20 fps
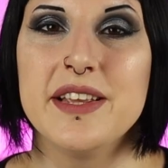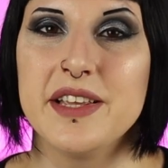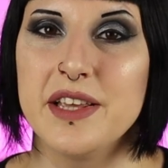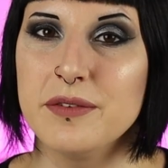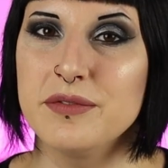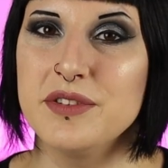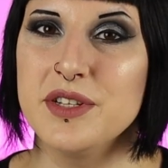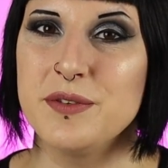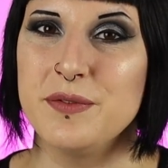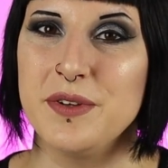
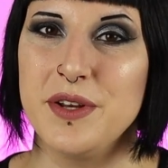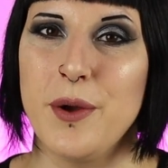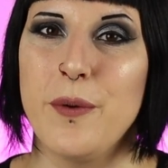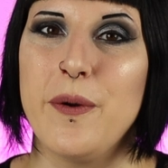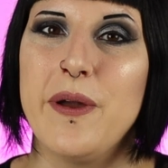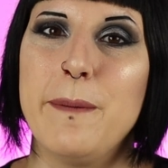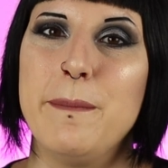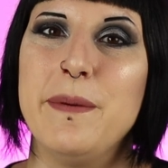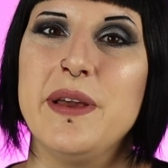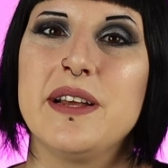Give this
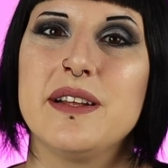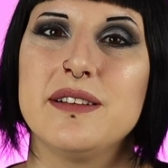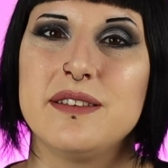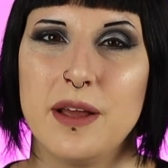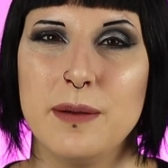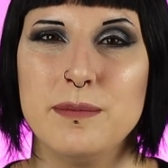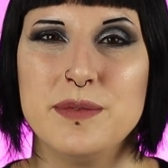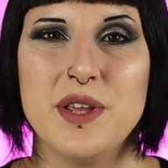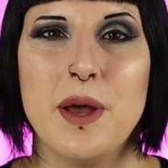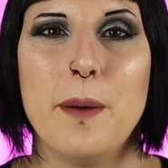video a big
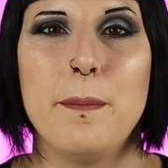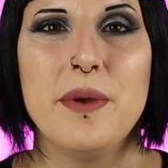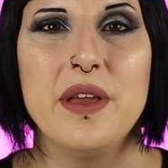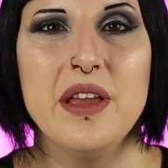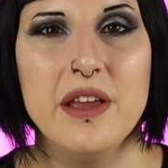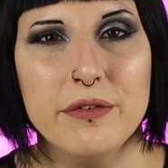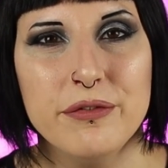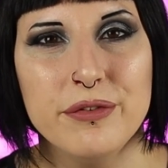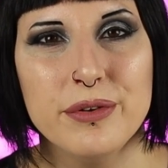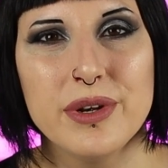thumbs up
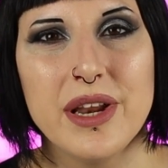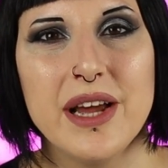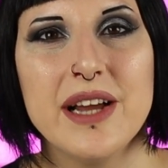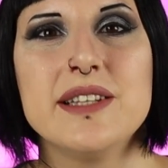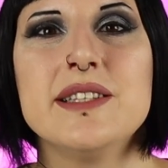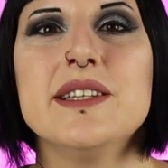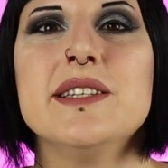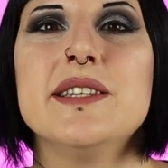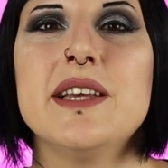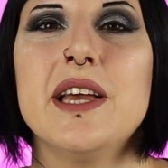if you
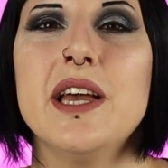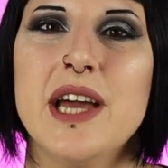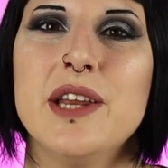liked it,